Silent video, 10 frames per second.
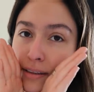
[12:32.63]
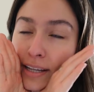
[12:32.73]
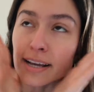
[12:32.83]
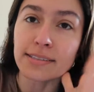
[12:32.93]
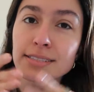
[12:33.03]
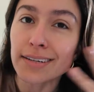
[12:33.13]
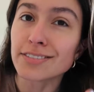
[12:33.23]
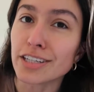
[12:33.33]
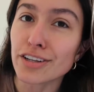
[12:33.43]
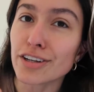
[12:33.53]
they get stuff
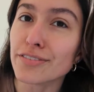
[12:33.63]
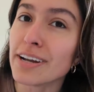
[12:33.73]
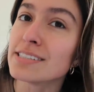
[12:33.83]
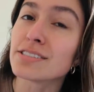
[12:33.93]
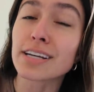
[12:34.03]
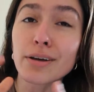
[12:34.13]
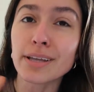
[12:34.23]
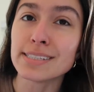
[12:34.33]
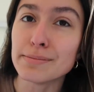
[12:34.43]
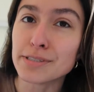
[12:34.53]
done to their face. It's like, oh,
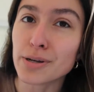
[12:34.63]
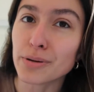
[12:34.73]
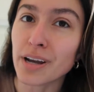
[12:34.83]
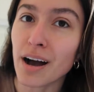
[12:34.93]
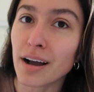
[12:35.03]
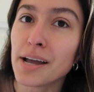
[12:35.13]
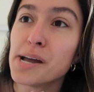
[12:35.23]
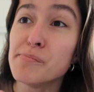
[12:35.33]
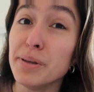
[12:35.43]
they seem so young.